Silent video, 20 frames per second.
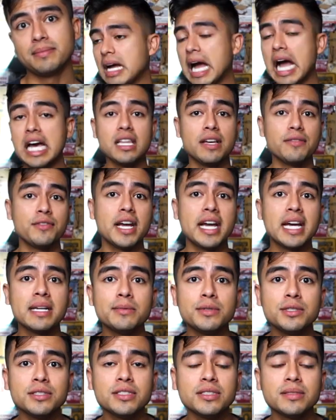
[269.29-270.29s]
I love your
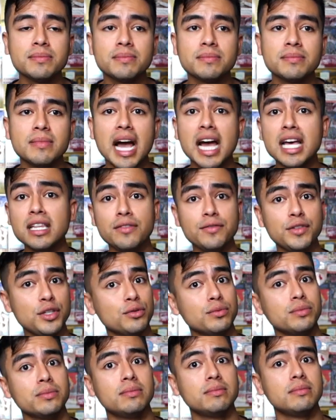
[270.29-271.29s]
animals. I love
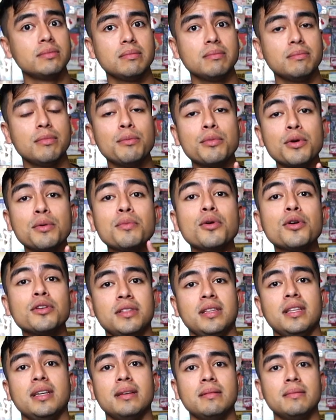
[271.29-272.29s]
you. But more
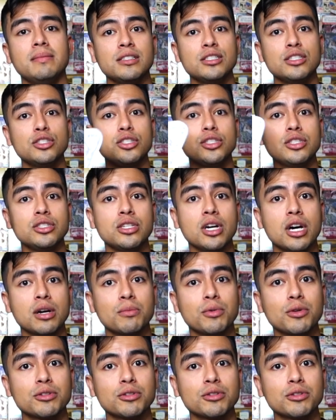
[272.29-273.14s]
importantly, dog